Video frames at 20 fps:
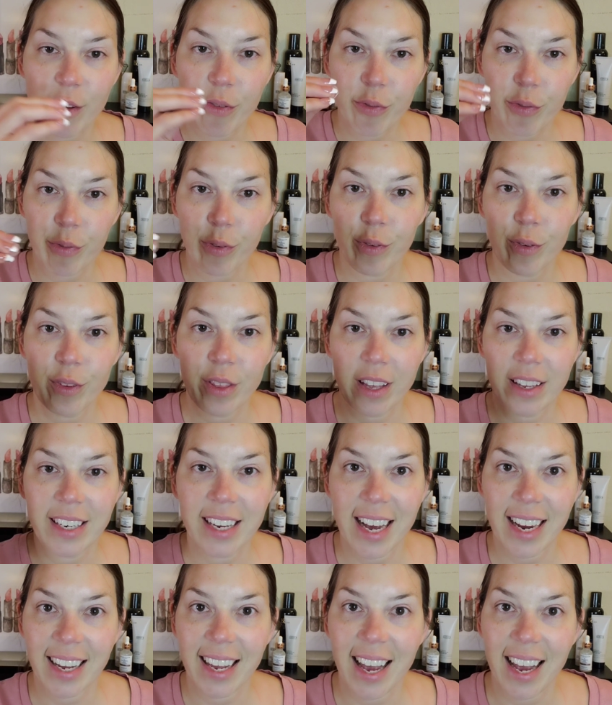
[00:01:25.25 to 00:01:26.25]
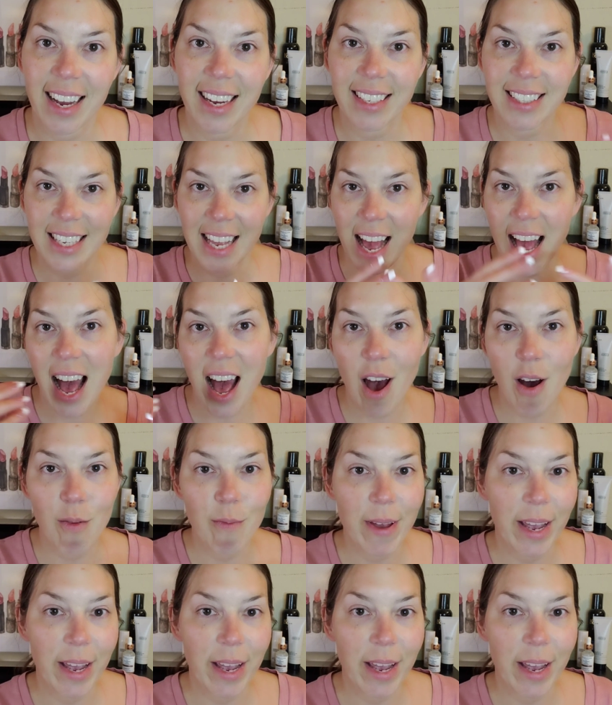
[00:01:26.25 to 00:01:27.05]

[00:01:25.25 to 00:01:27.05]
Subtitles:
of through the decades how